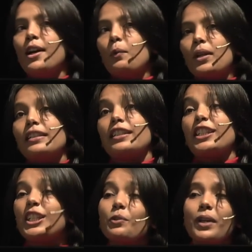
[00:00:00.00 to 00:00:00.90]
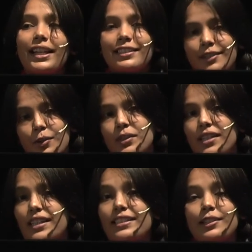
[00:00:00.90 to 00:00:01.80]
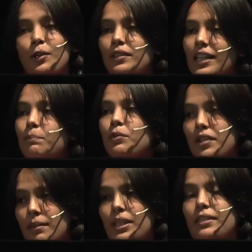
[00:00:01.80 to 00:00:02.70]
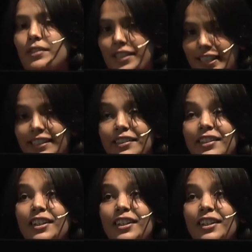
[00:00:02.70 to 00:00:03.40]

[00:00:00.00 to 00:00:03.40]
Well, you guys know that I did not like programming, right?